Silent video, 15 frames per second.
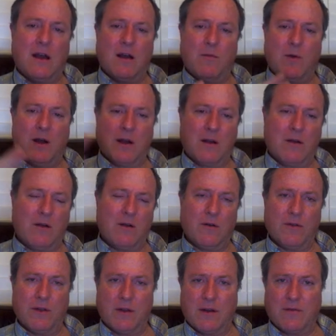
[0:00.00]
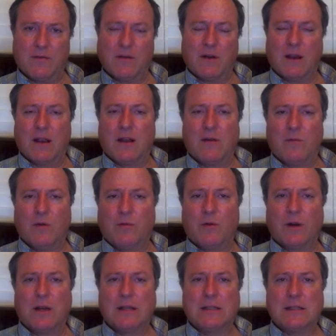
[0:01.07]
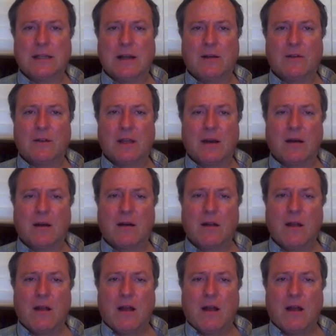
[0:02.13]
among all the different animal brains out there,